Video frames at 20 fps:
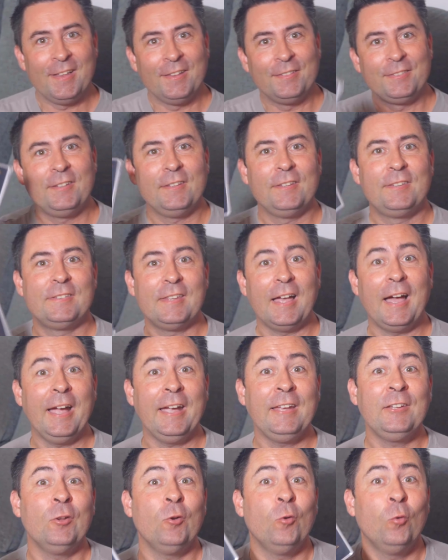
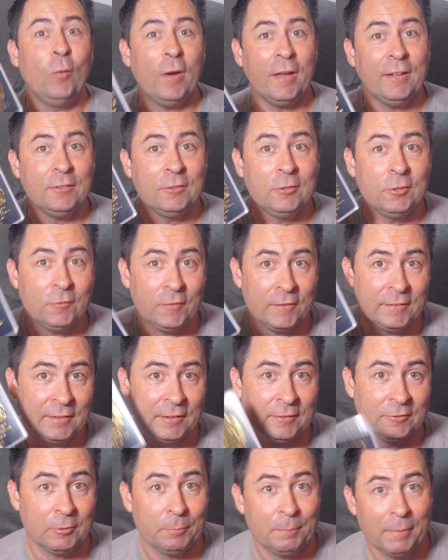Decide when to
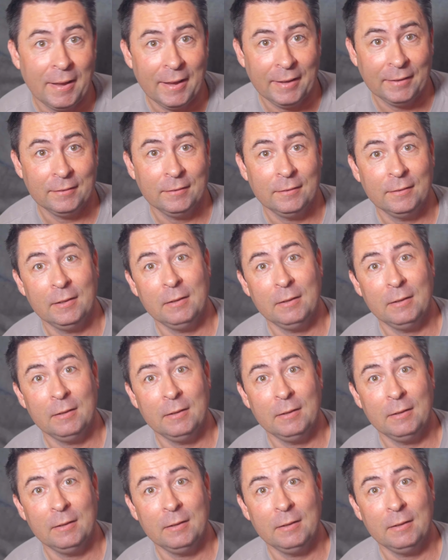visit Japan.